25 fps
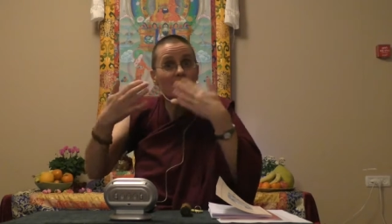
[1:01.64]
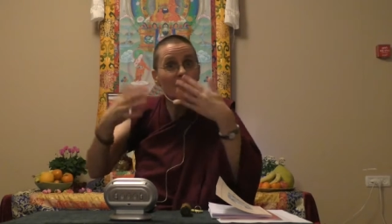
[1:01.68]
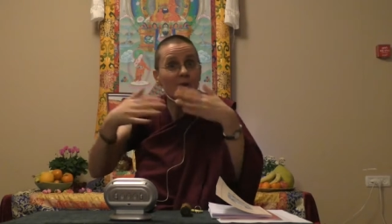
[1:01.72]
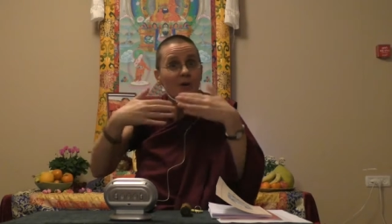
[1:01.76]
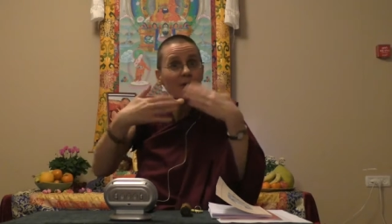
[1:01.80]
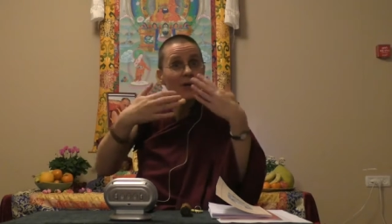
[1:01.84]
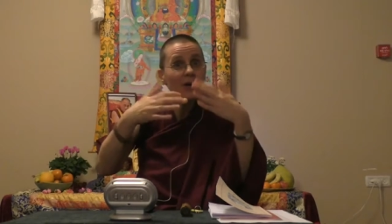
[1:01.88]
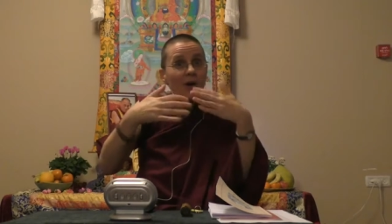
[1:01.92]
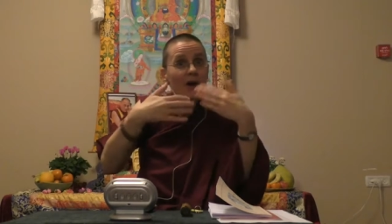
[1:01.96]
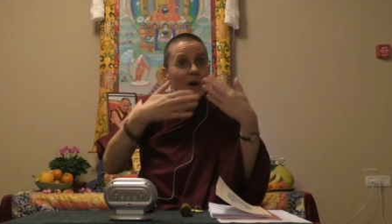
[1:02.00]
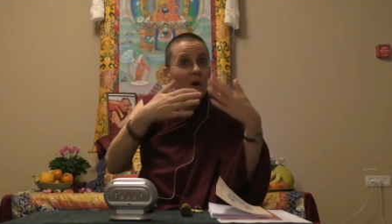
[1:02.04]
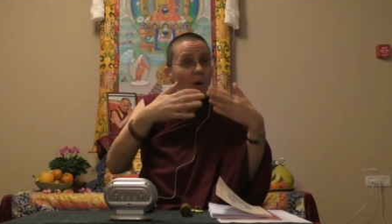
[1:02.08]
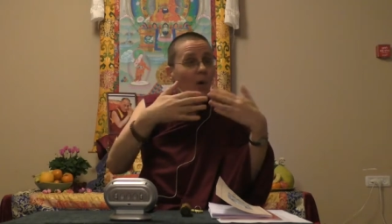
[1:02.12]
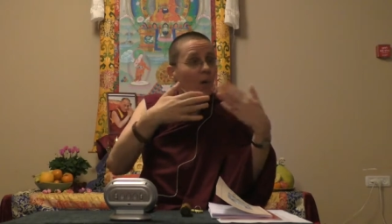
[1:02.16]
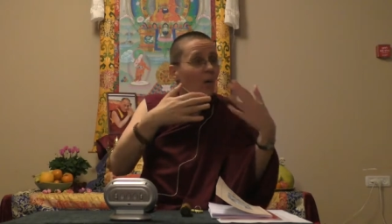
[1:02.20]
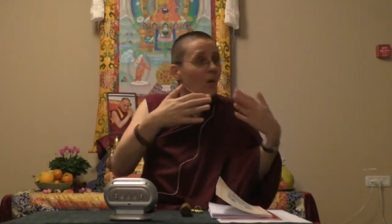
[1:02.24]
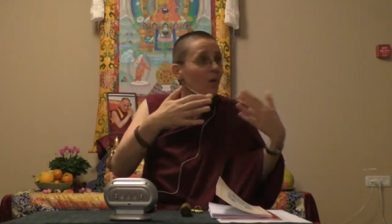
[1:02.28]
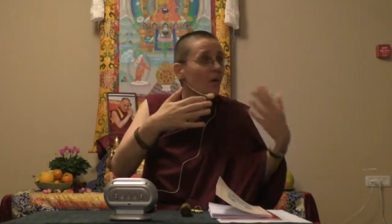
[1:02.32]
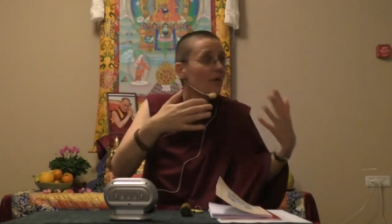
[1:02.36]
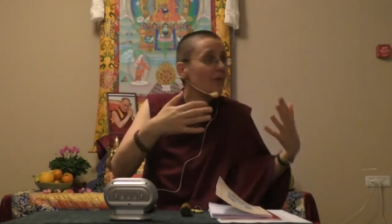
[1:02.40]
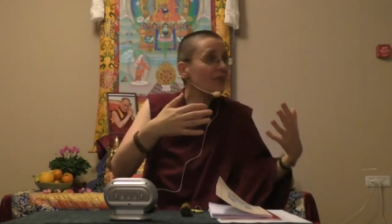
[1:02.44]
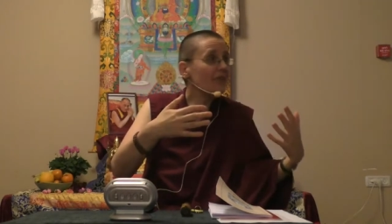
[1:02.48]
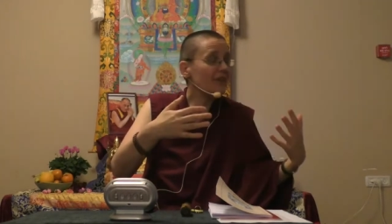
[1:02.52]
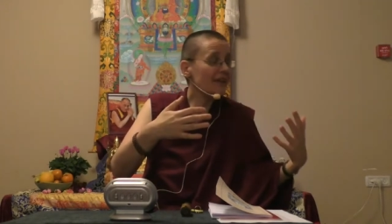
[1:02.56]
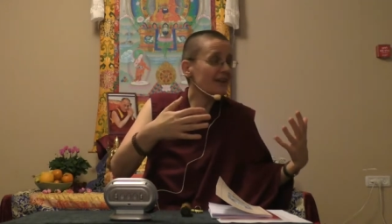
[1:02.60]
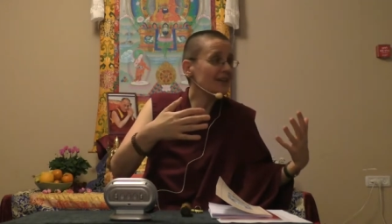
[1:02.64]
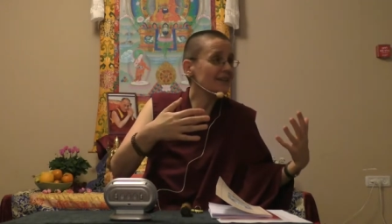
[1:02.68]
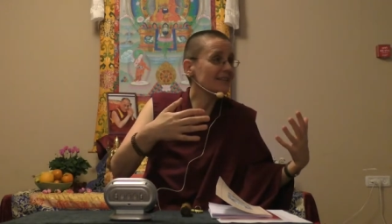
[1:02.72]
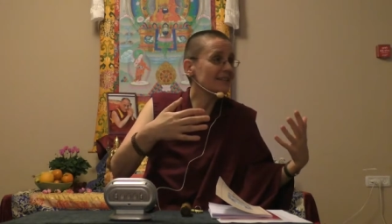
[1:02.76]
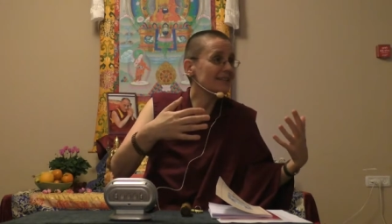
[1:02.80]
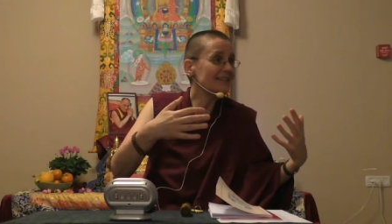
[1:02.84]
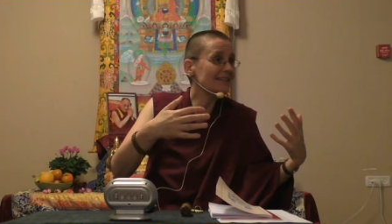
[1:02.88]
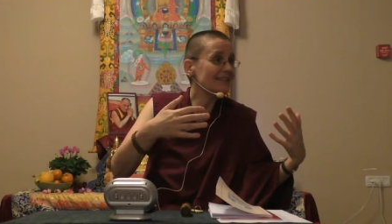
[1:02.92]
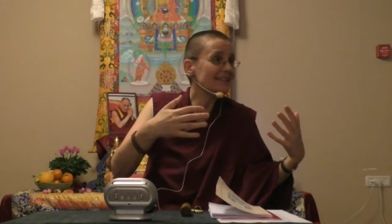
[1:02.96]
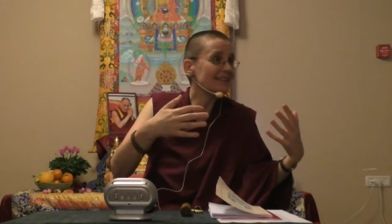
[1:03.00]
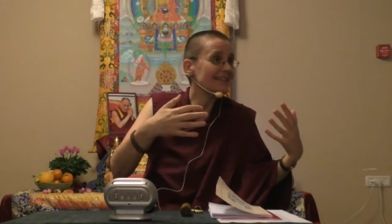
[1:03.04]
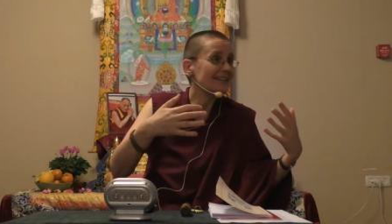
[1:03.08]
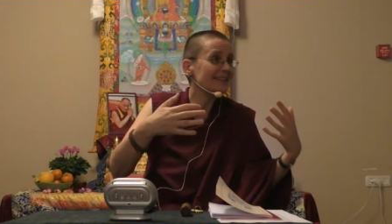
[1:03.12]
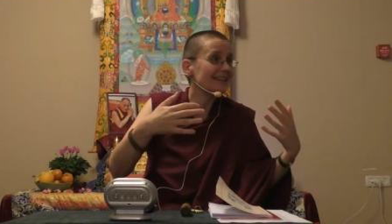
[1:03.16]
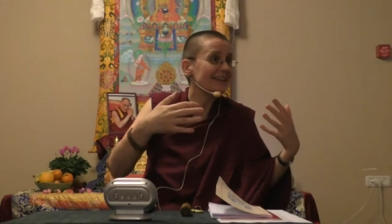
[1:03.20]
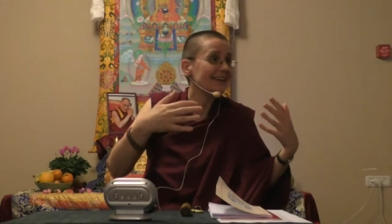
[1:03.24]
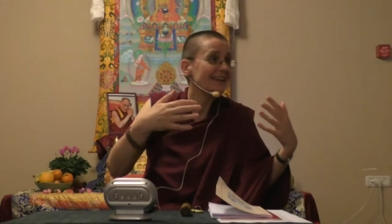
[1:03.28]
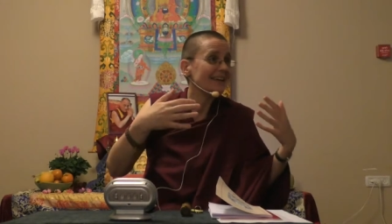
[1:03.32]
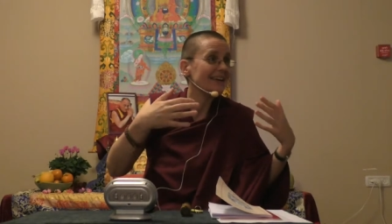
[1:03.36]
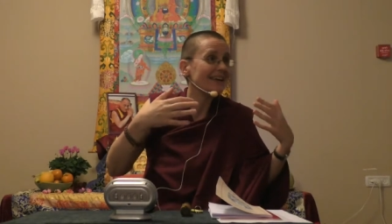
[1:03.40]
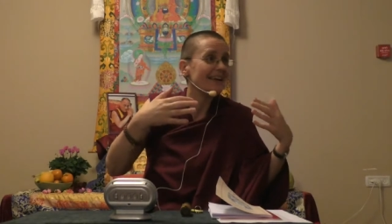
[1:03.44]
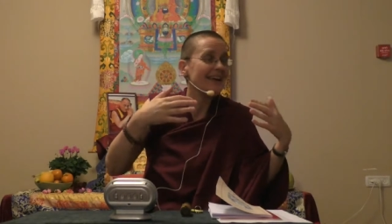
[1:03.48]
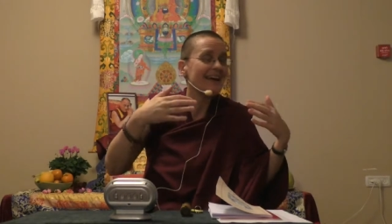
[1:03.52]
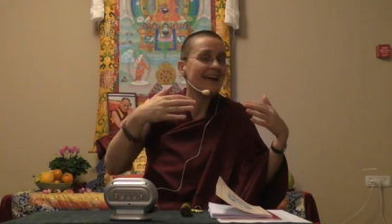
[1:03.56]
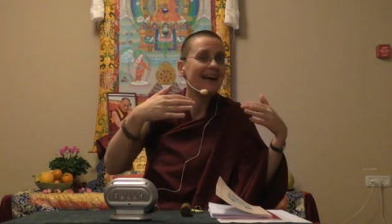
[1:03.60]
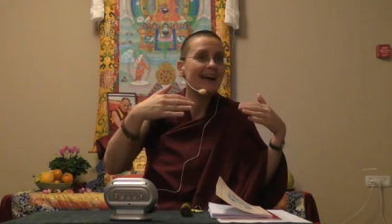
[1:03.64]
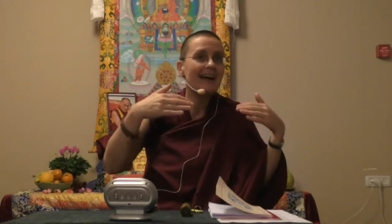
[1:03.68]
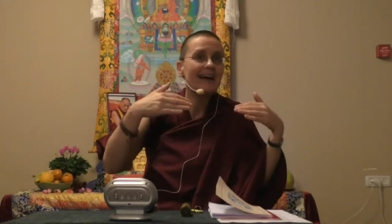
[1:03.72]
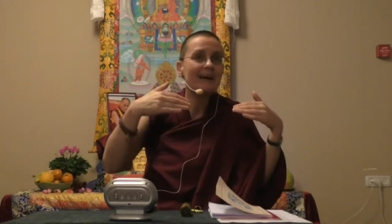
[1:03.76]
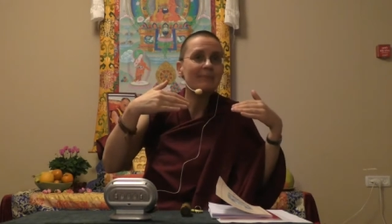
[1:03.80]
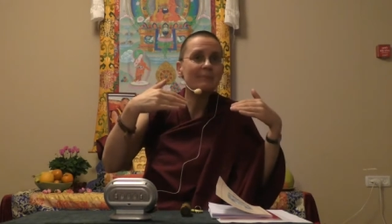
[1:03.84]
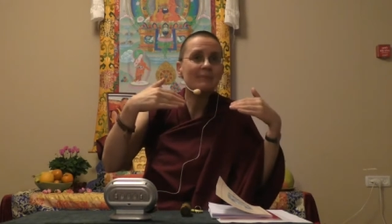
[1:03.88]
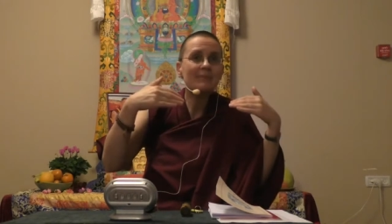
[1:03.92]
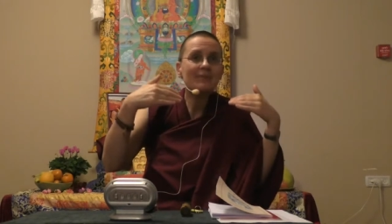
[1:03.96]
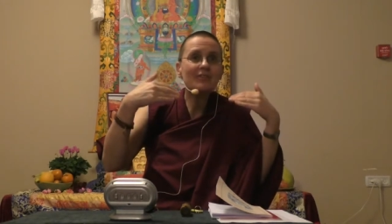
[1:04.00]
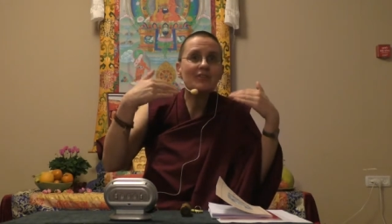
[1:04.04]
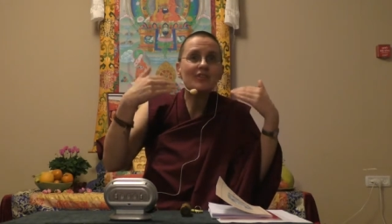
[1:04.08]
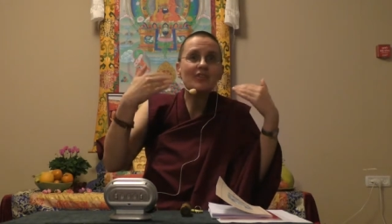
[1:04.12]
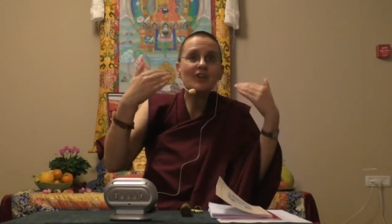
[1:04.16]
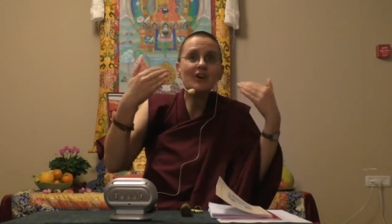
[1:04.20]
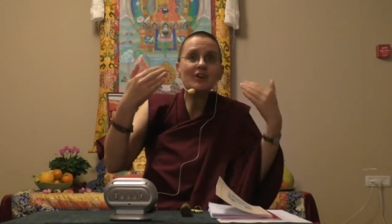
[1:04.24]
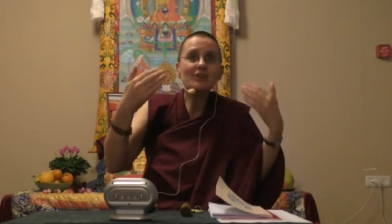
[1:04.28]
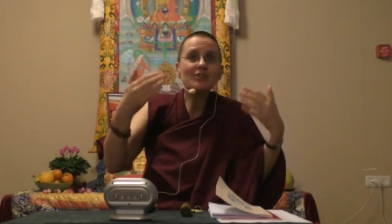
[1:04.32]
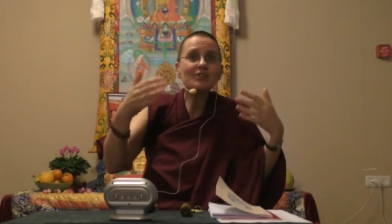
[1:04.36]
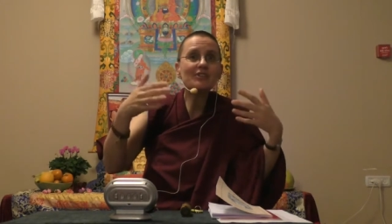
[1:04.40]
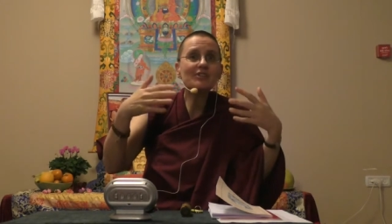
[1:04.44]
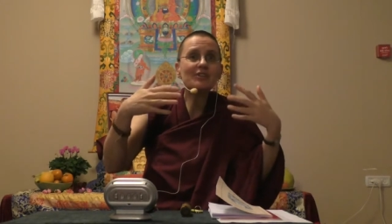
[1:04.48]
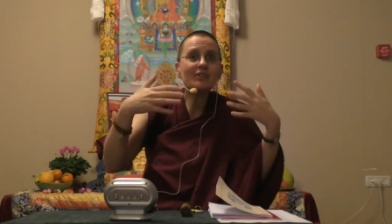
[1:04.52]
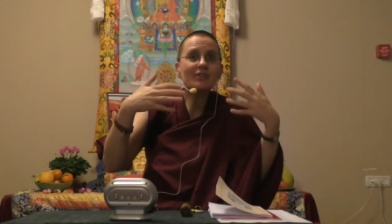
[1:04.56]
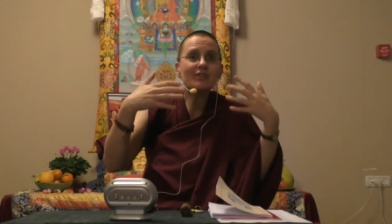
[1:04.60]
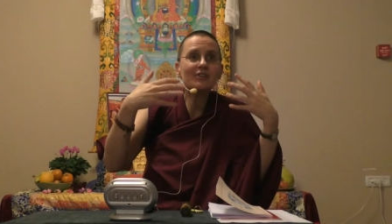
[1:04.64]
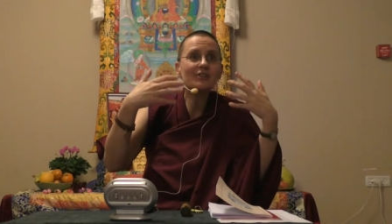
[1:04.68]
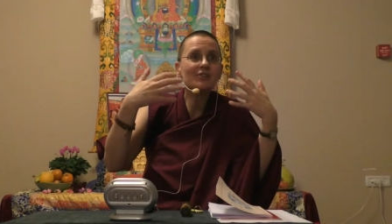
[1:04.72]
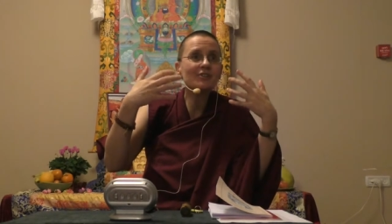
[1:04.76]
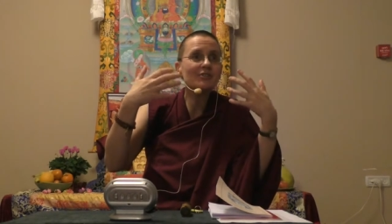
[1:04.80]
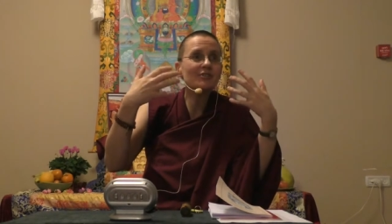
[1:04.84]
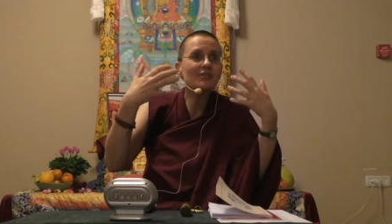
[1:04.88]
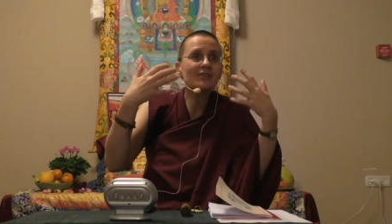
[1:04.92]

you know, all this. But those are